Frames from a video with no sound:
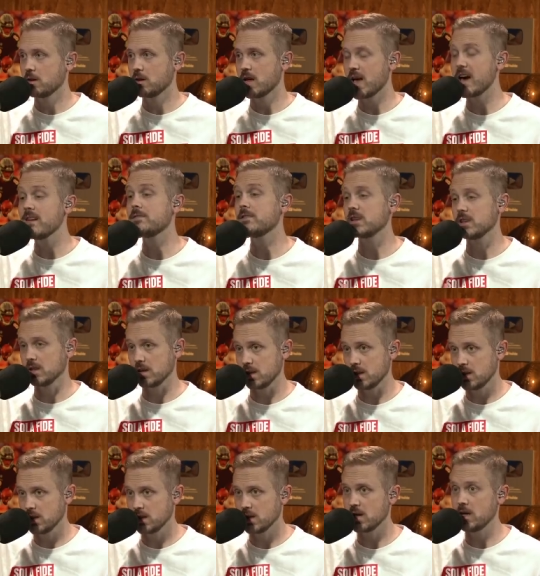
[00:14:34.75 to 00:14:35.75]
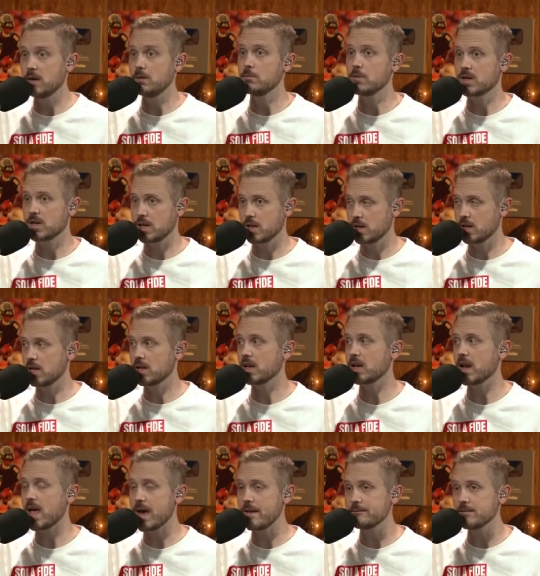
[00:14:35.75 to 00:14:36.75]
heavily in McKinnon
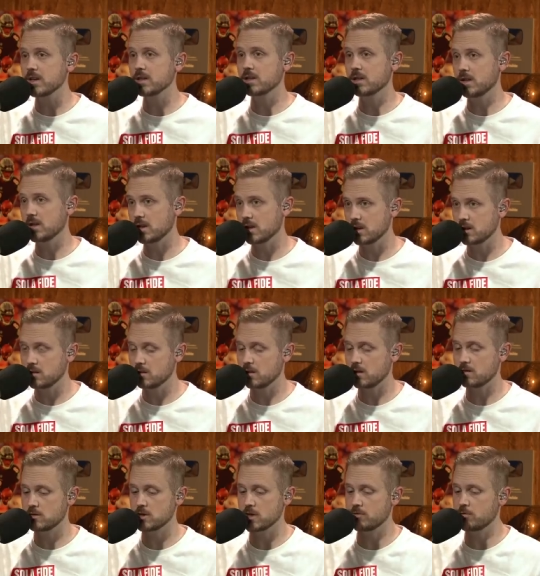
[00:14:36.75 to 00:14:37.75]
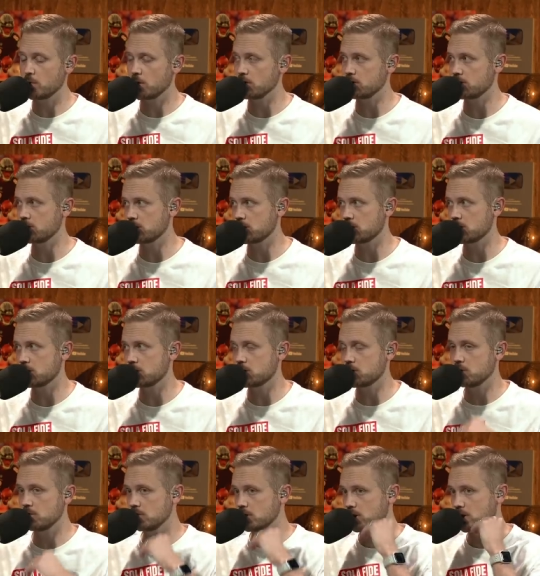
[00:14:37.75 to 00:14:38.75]
and heavily in in Jeff Wilson
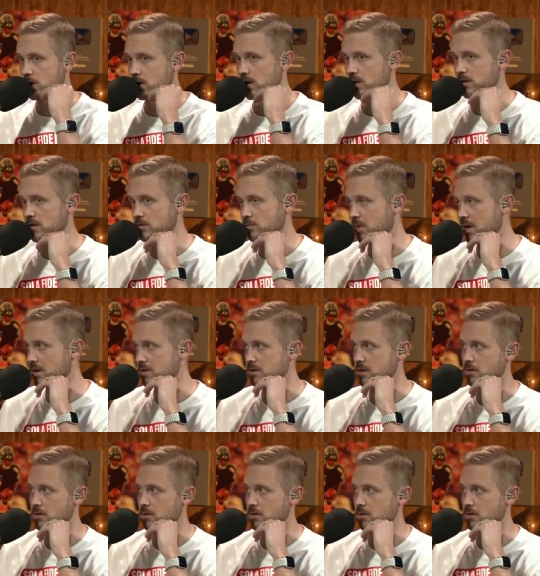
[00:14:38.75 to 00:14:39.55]
Jr. in this matchup?